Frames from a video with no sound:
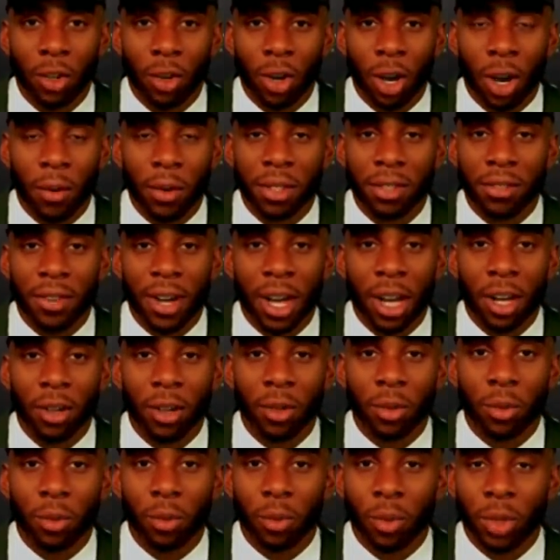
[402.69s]
you always
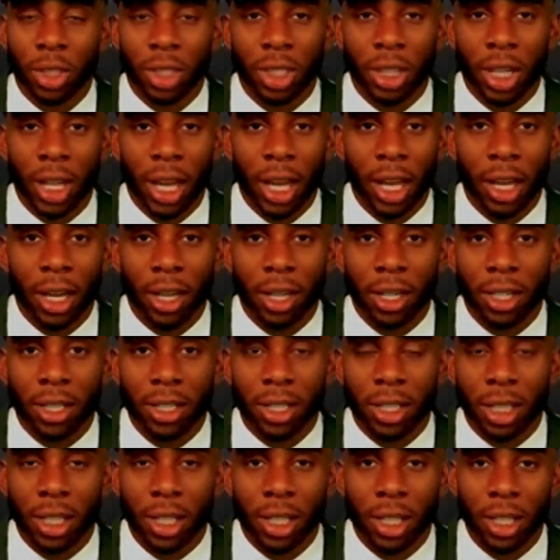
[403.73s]
follow what your dad
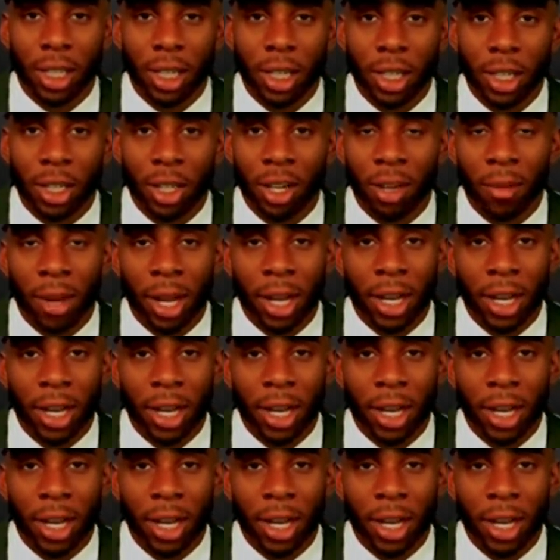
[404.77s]
does, and you know,